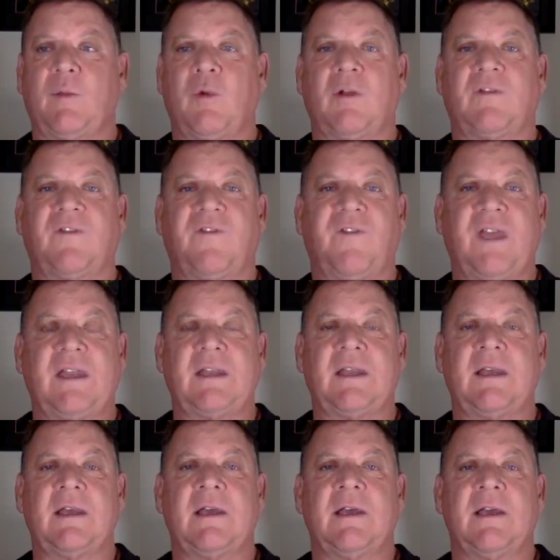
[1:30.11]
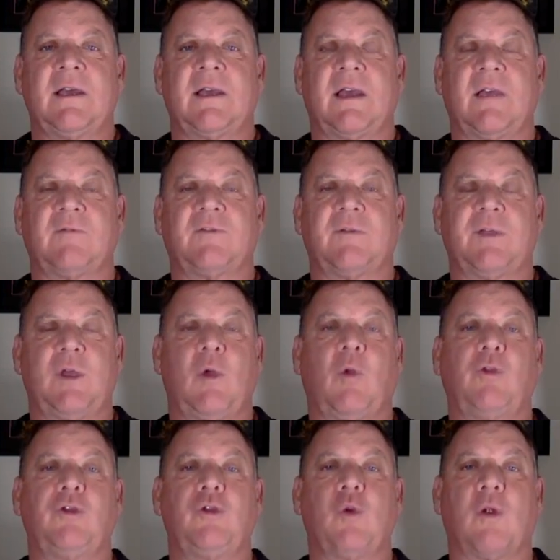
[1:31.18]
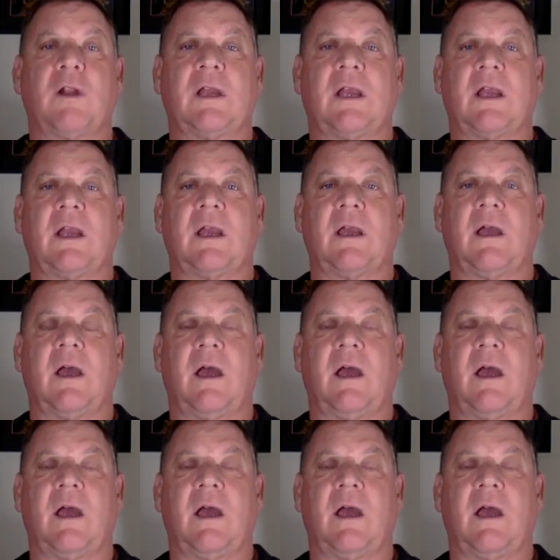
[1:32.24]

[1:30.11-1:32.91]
word fit comes from the old Nordic,